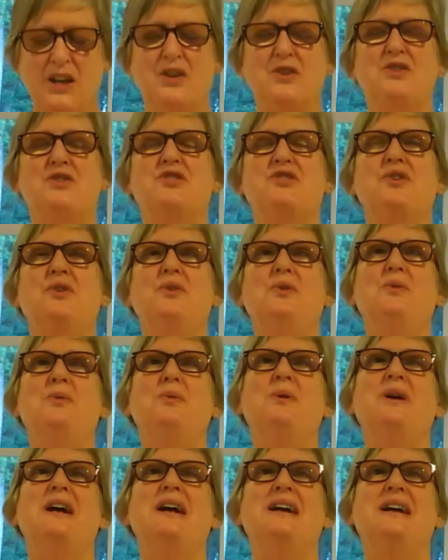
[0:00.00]

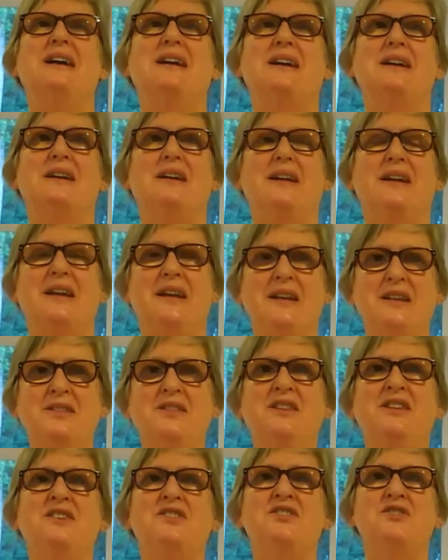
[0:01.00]
So
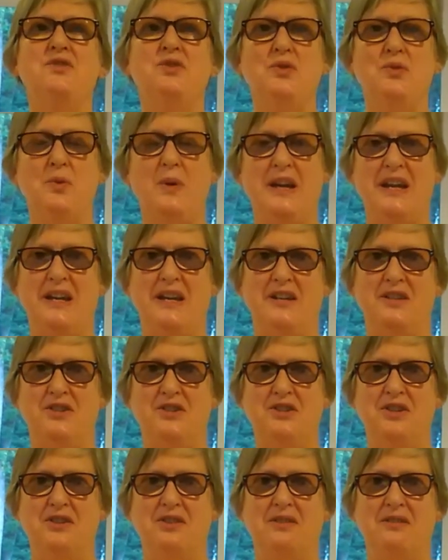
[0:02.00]
in this new
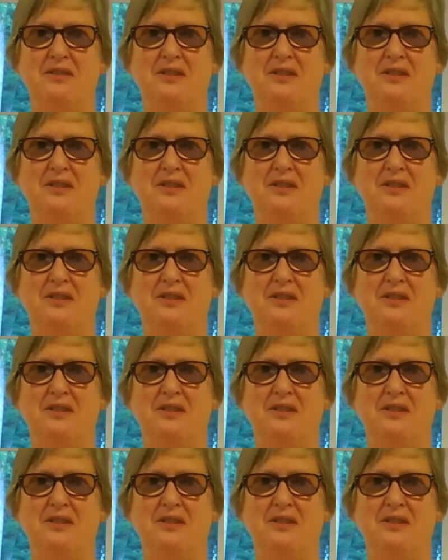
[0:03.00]
age,